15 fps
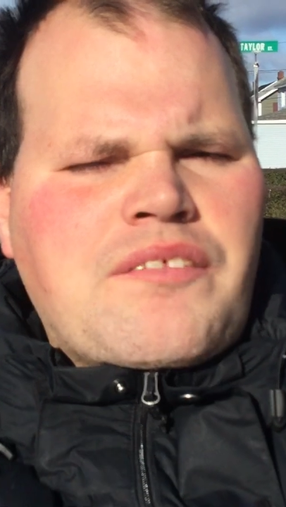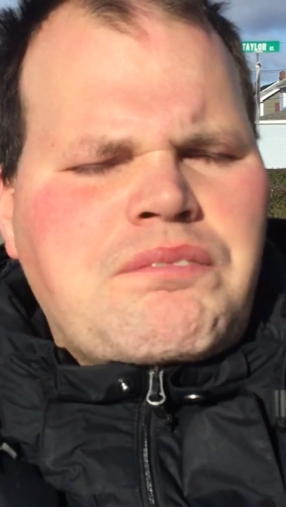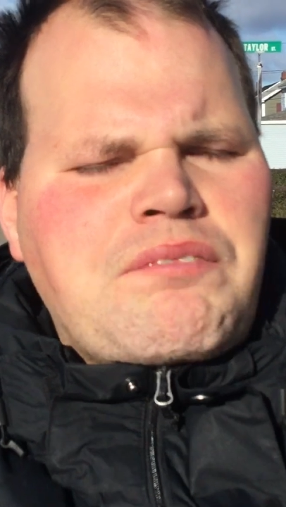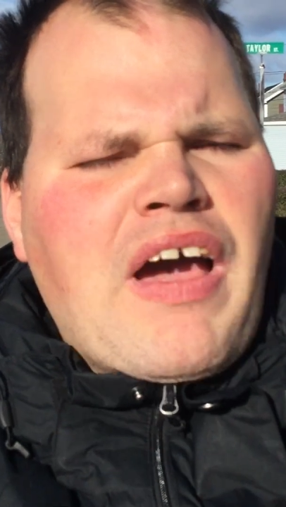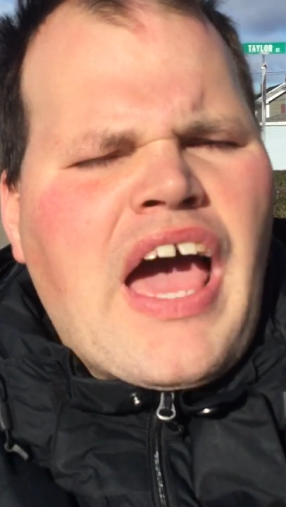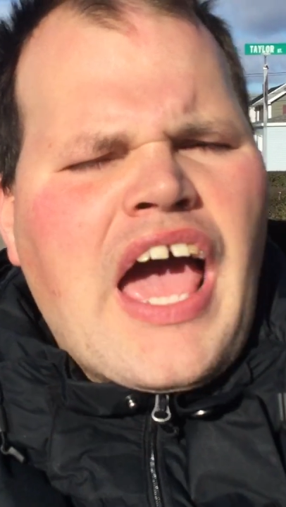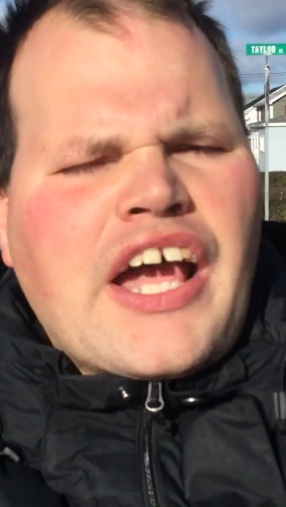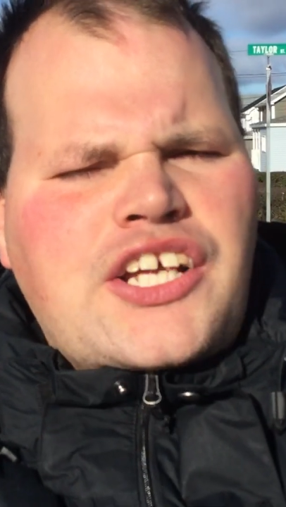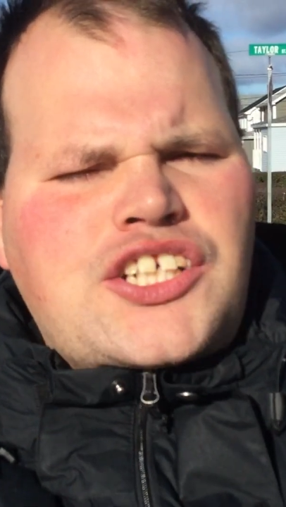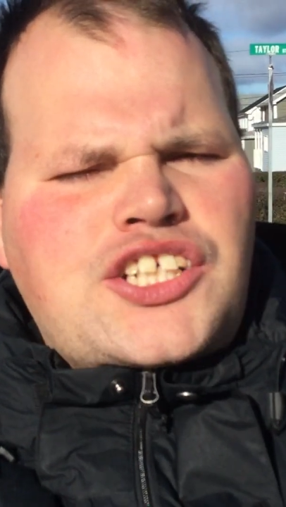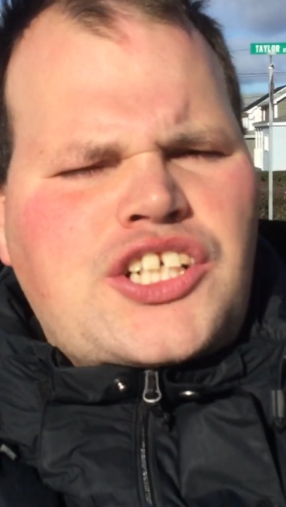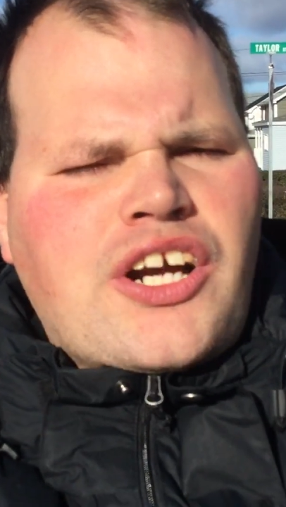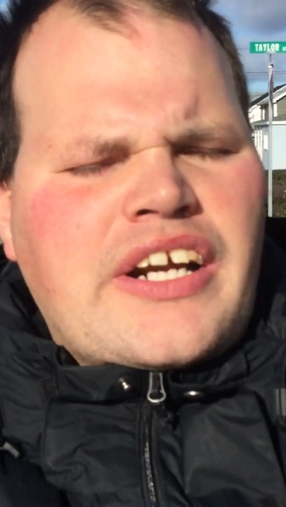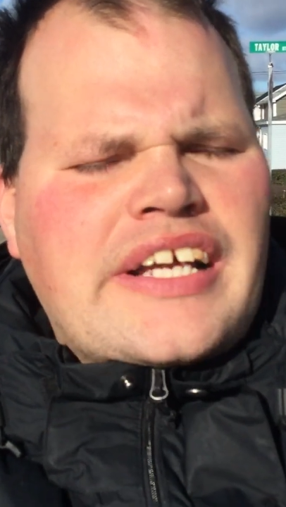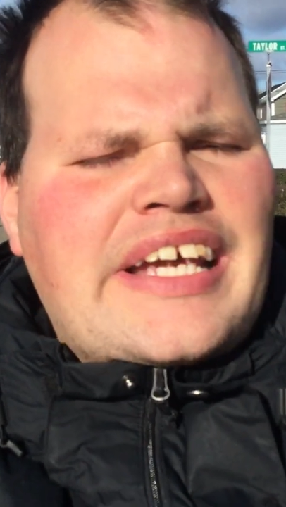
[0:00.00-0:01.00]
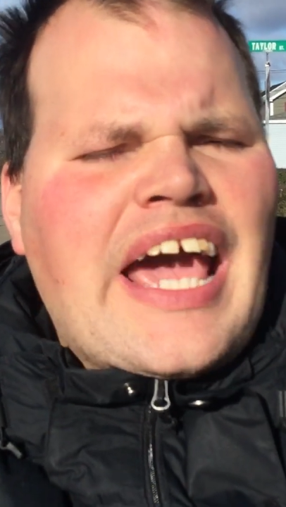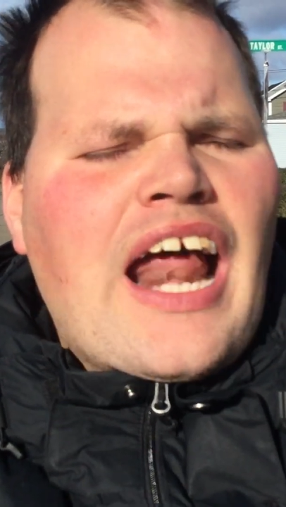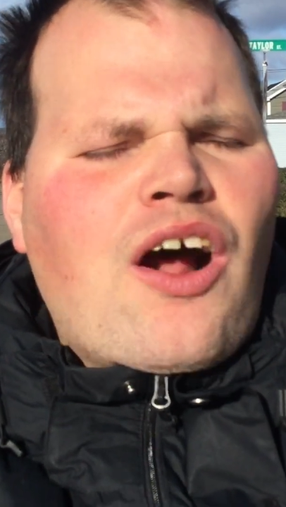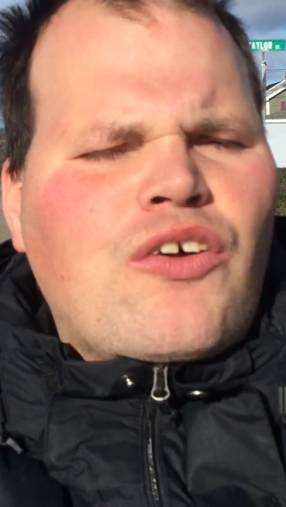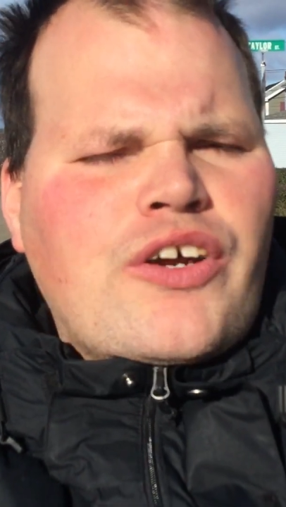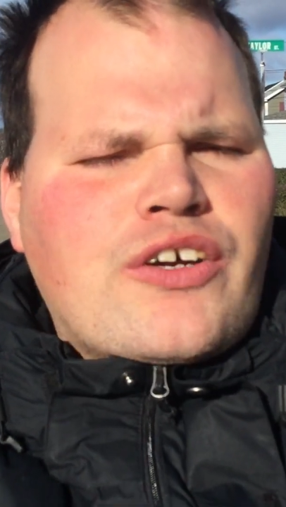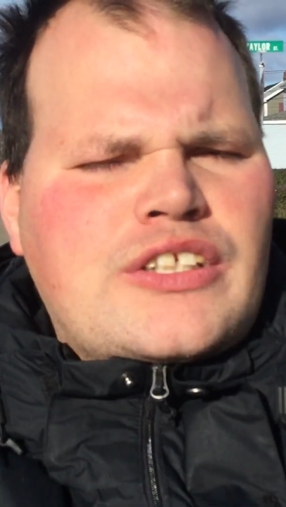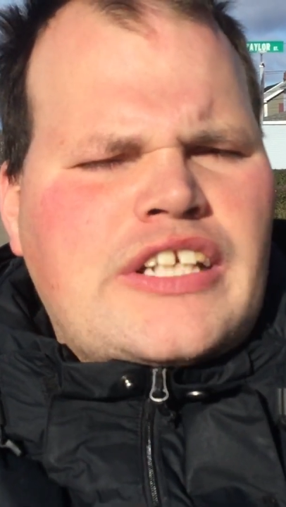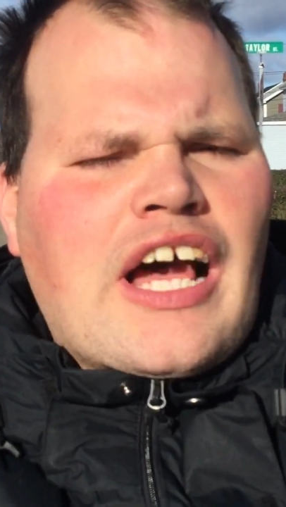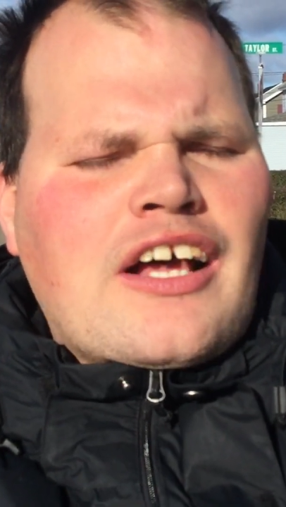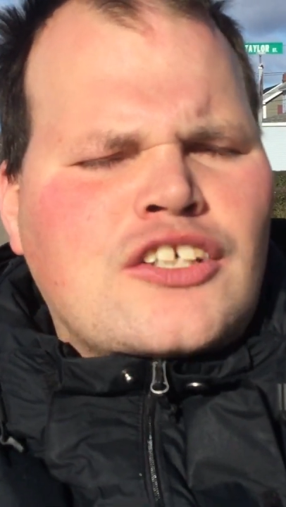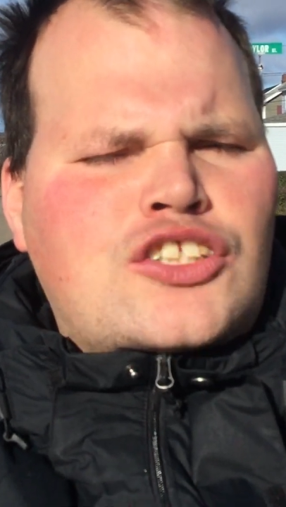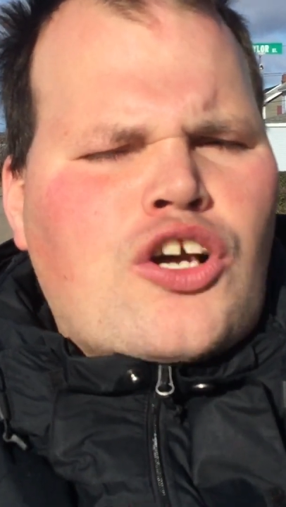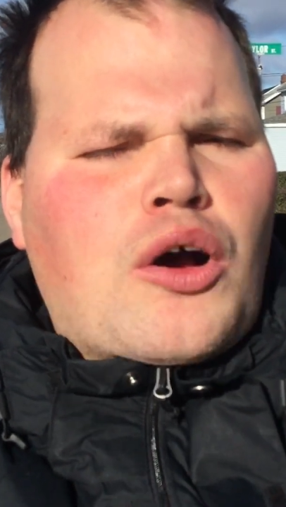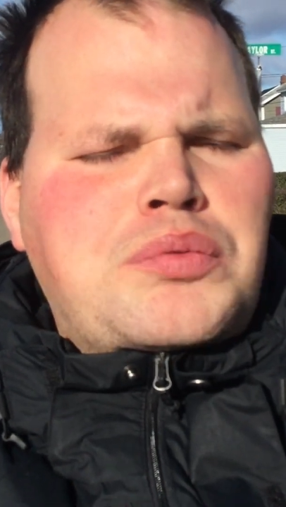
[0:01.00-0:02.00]
Make sure to get out your
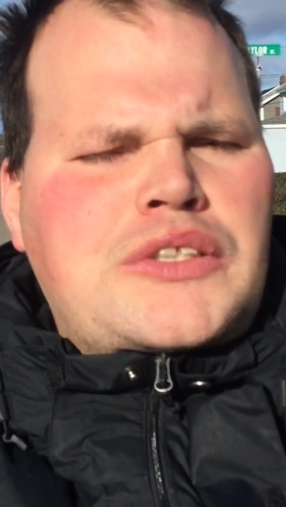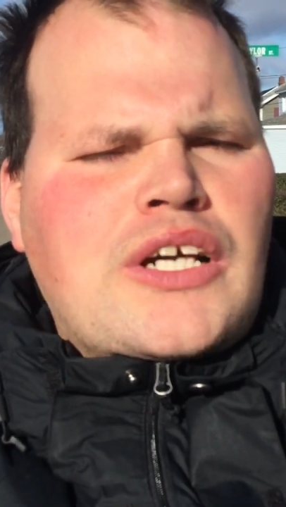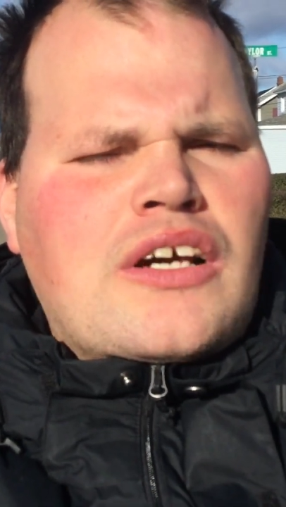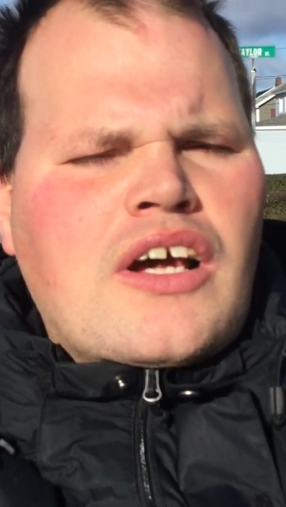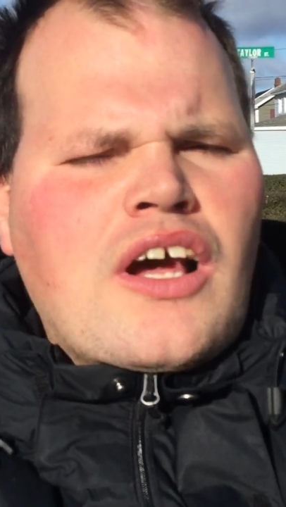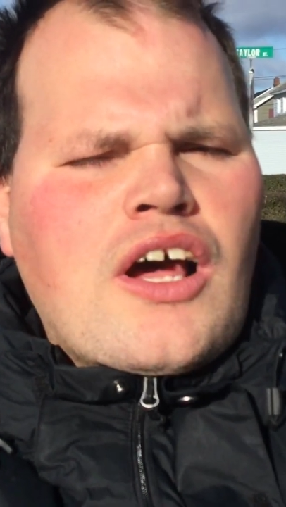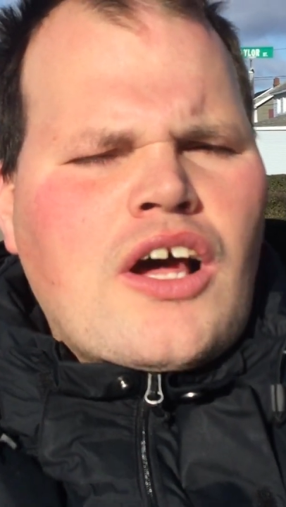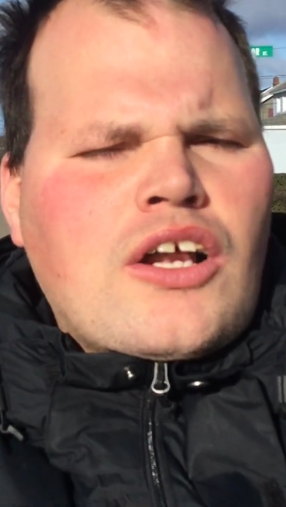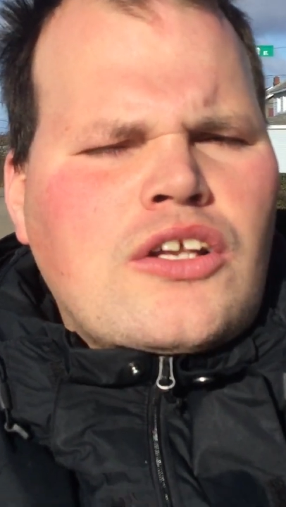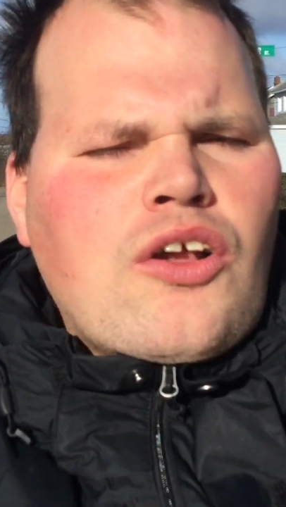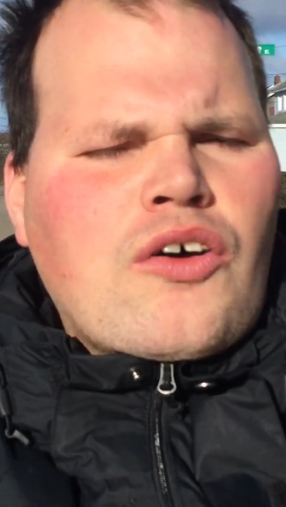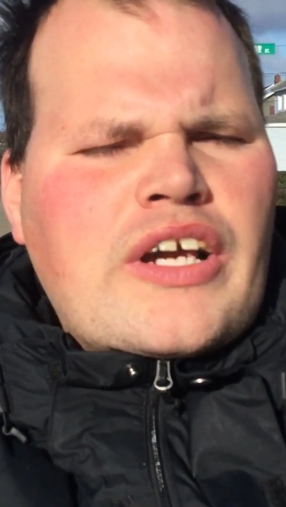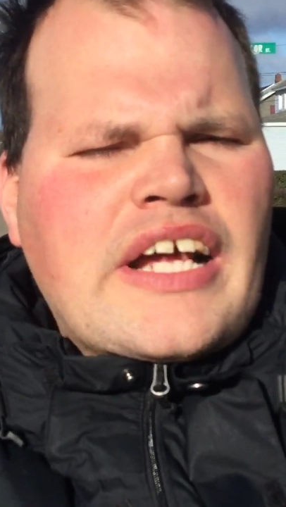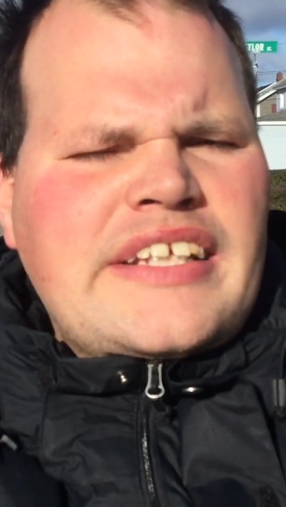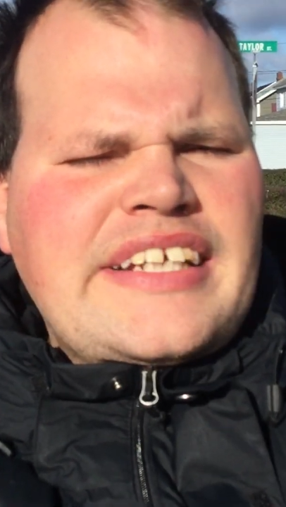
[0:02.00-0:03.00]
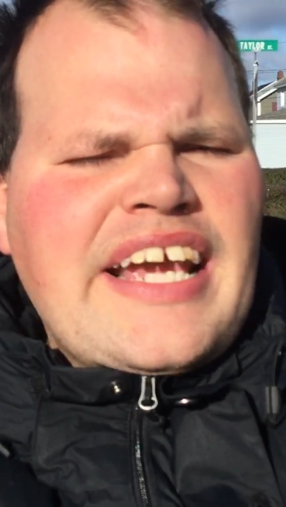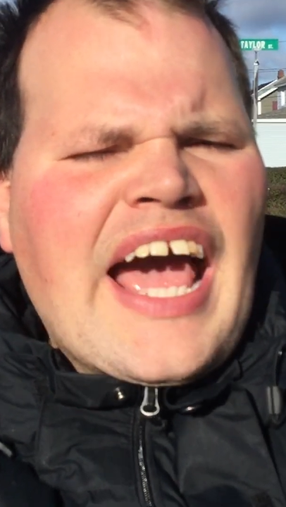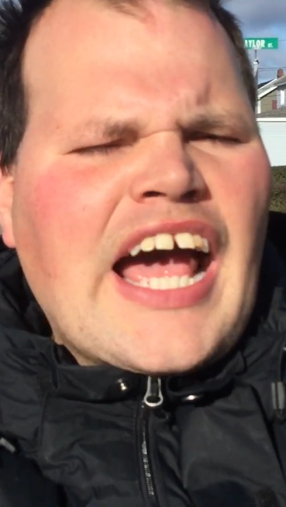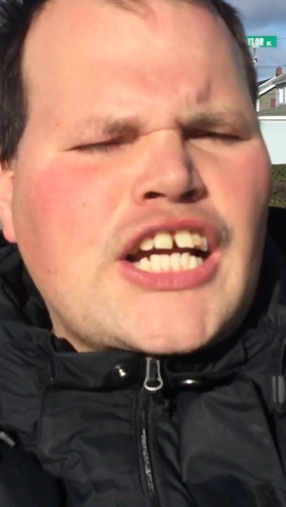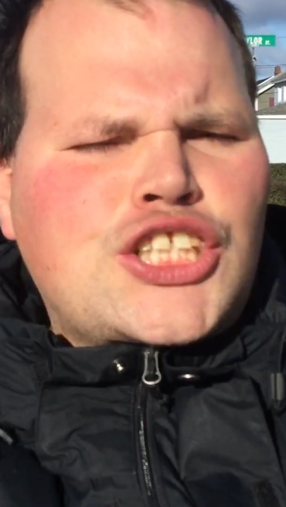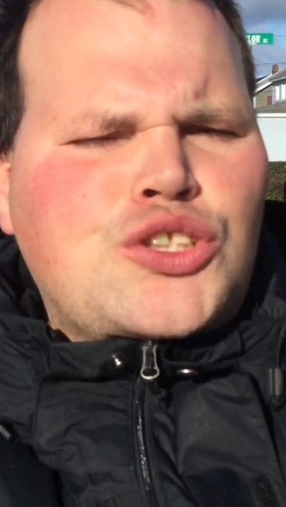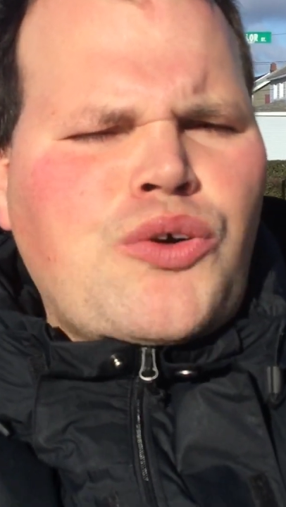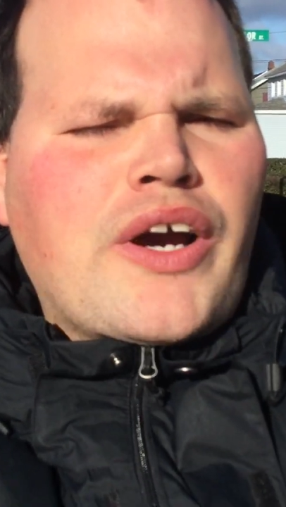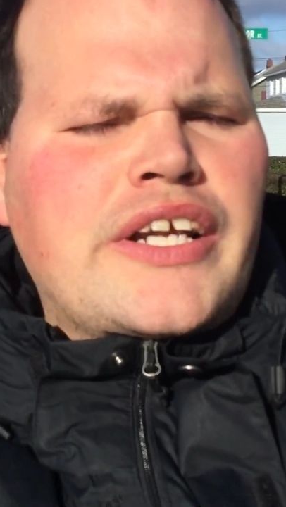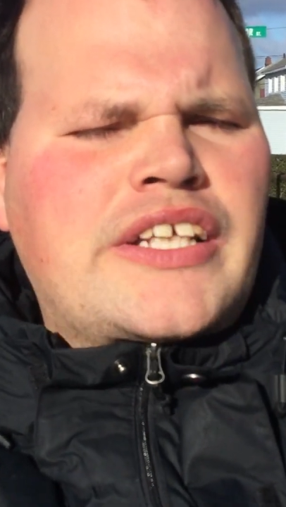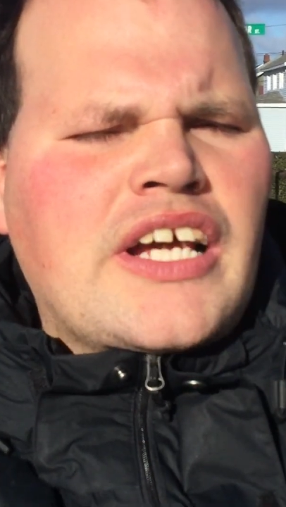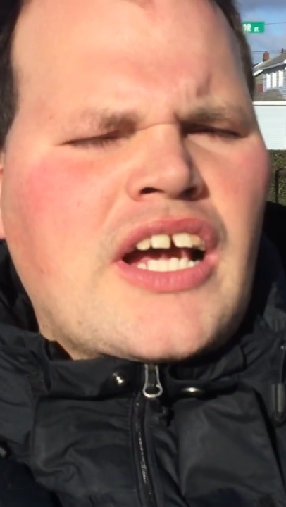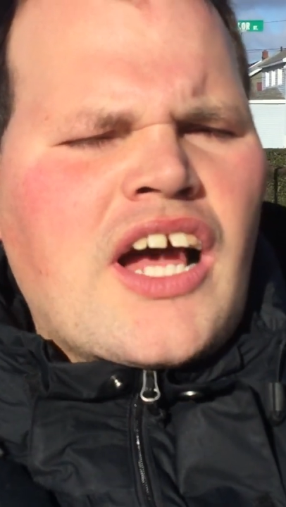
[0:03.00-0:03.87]
telescopes to look at the asteroid